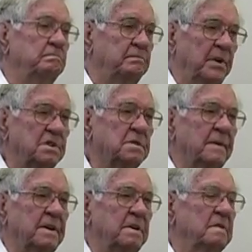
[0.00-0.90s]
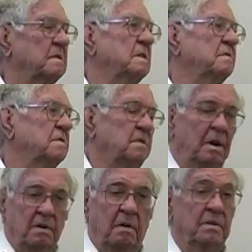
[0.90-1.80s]
principally
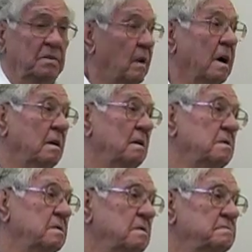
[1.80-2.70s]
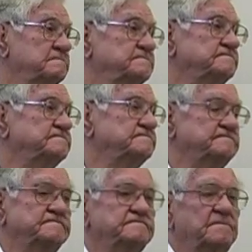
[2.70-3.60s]
on the throttle. Okay.
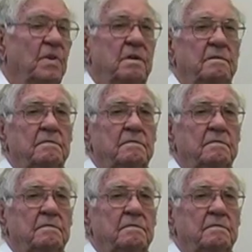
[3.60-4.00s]
See?